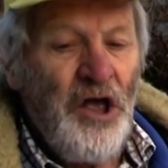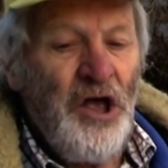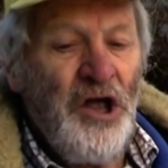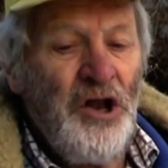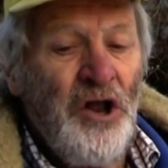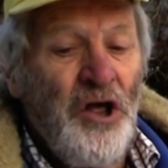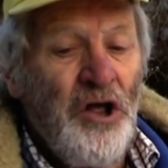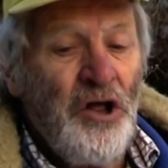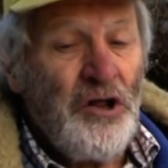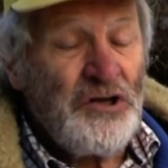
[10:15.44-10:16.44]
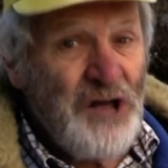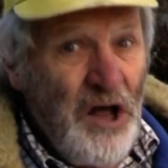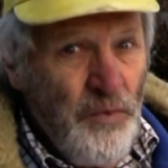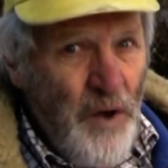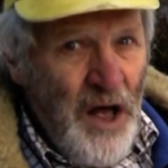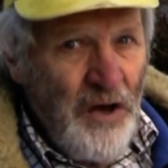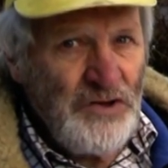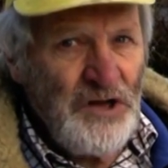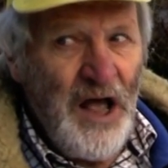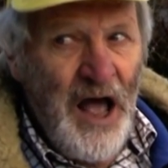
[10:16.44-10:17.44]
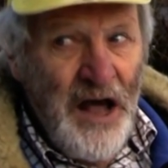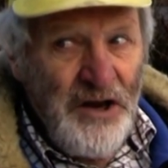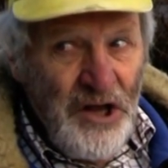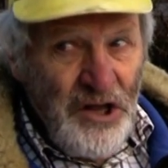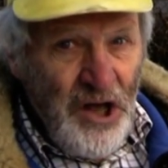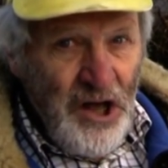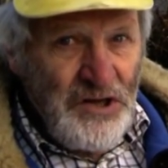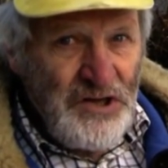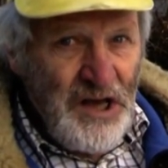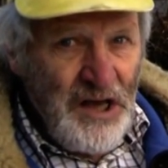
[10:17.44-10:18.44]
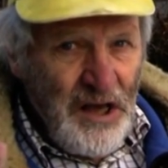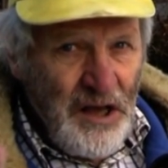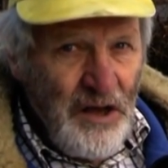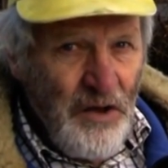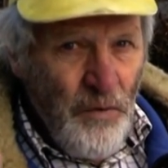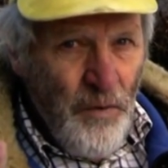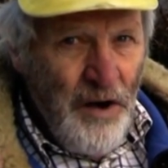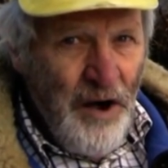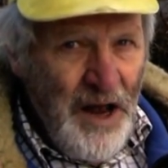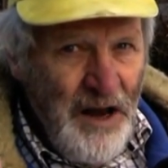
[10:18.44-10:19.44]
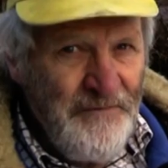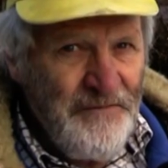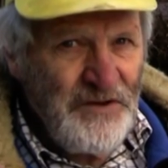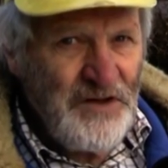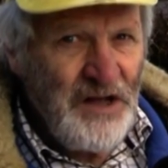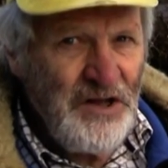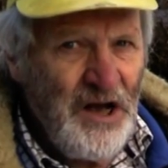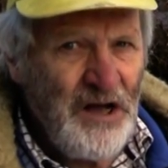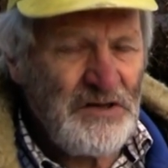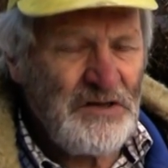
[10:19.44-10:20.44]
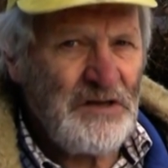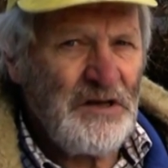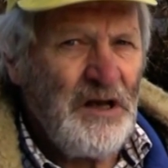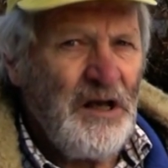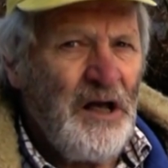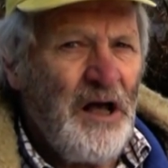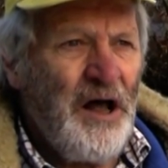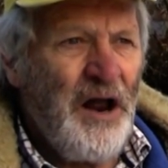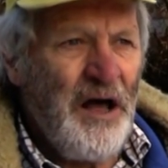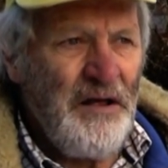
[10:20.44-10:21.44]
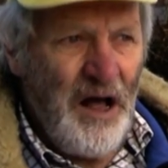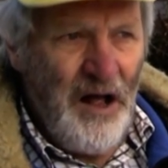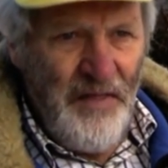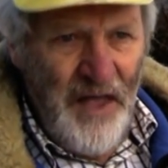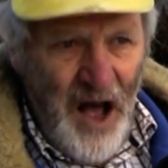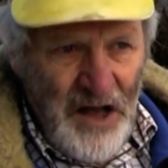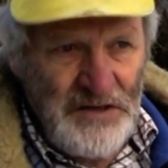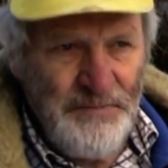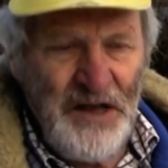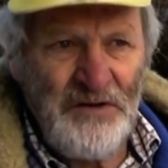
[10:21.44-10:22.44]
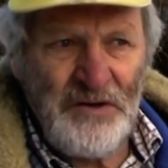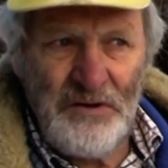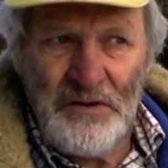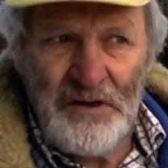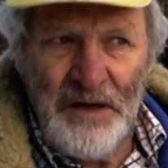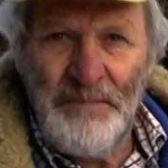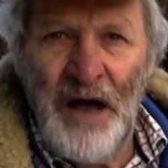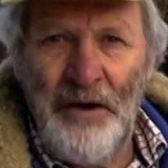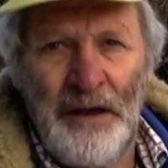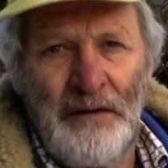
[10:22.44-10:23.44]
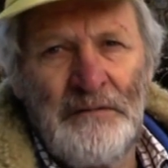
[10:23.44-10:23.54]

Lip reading: in South Wales, and in Guernsey, where I lived for 10 years. And they ask me to keep going.